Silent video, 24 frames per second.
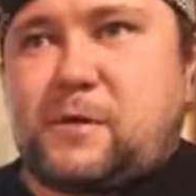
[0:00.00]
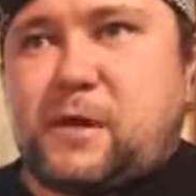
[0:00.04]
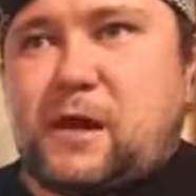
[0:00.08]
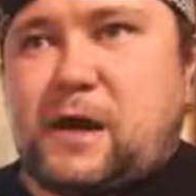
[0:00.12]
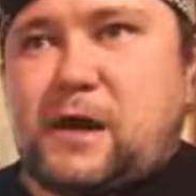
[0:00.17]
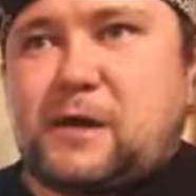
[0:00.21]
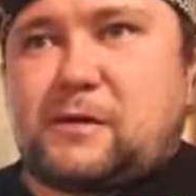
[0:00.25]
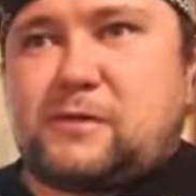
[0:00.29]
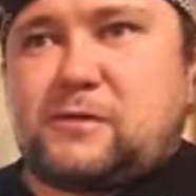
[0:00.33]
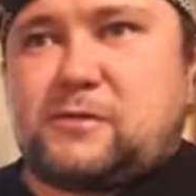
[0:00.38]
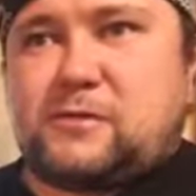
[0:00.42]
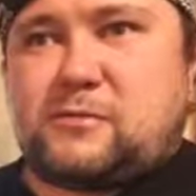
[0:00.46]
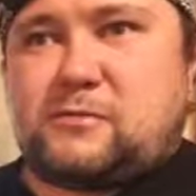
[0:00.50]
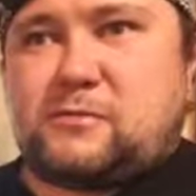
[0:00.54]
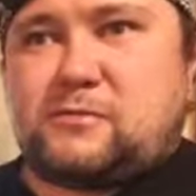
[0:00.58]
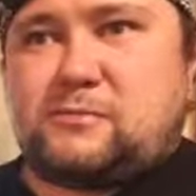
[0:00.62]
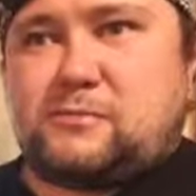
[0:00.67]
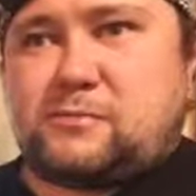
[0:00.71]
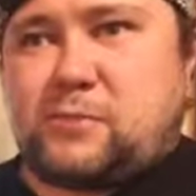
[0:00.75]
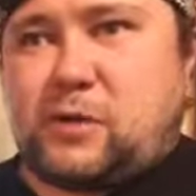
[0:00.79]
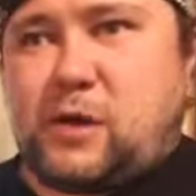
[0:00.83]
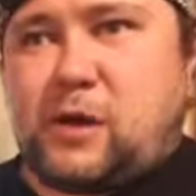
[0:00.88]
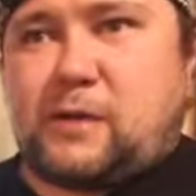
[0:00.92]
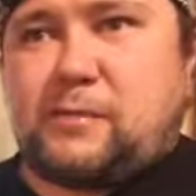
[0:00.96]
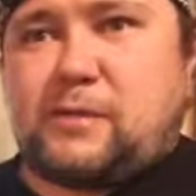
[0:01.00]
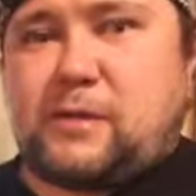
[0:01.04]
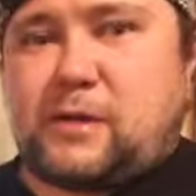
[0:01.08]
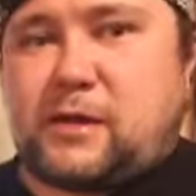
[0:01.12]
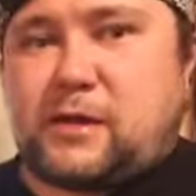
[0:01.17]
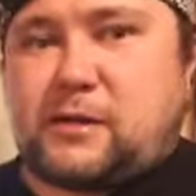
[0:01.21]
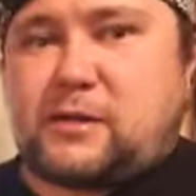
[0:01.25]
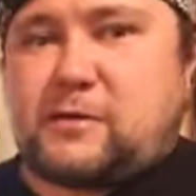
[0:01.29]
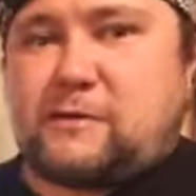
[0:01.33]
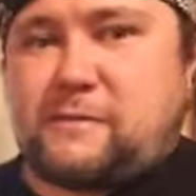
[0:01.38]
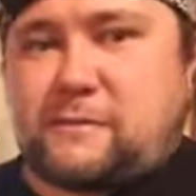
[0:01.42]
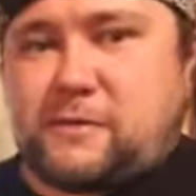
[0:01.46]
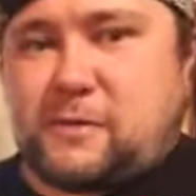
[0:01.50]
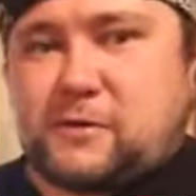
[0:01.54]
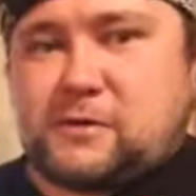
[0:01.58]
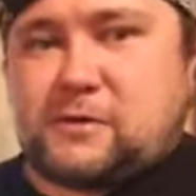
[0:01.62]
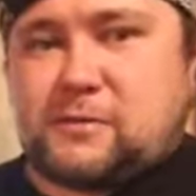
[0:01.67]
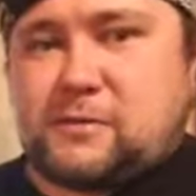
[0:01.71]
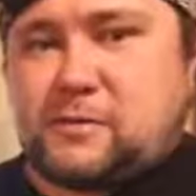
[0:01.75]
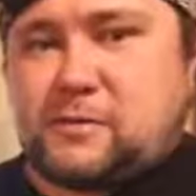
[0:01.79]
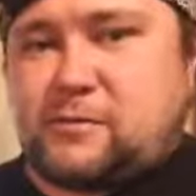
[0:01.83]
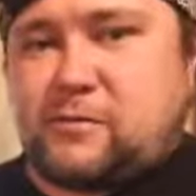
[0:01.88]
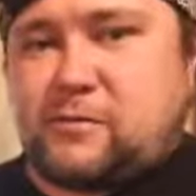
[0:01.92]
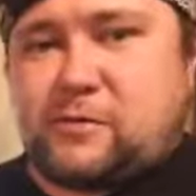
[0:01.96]
I probably like the
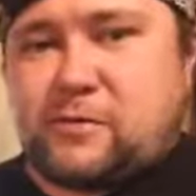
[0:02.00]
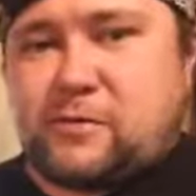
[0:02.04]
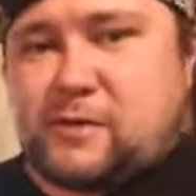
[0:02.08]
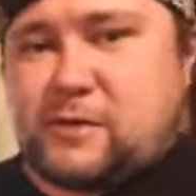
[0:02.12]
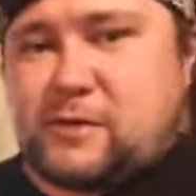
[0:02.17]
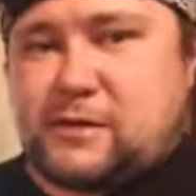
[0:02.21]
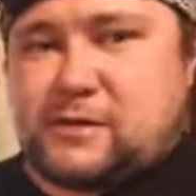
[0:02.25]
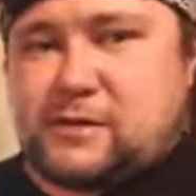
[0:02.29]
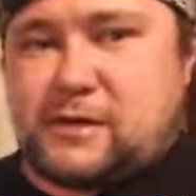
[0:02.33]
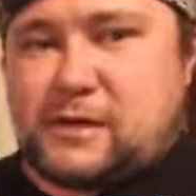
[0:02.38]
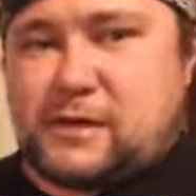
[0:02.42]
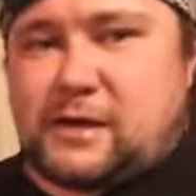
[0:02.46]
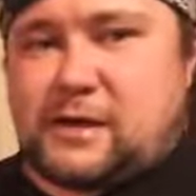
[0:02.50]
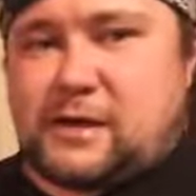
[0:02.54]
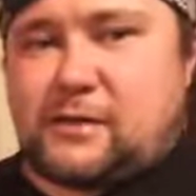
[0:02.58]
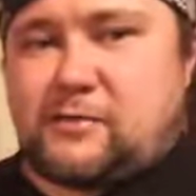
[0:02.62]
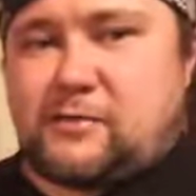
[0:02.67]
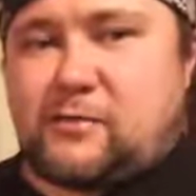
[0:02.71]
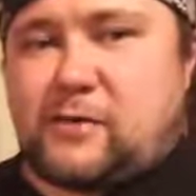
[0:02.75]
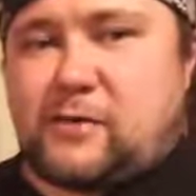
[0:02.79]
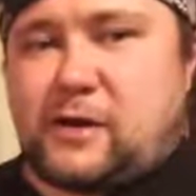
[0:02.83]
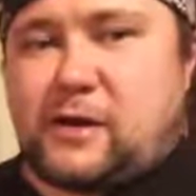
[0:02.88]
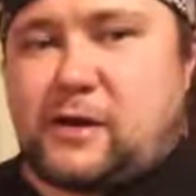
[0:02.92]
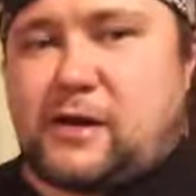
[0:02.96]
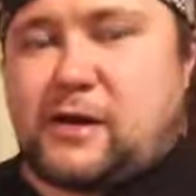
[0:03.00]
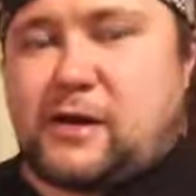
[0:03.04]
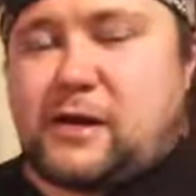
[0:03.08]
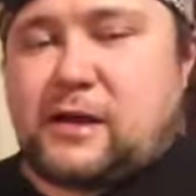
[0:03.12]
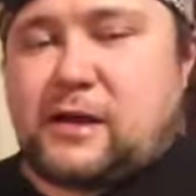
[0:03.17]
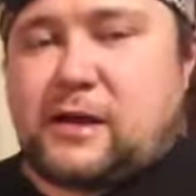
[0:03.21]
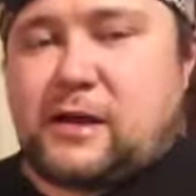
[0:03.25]
first one more than the second one.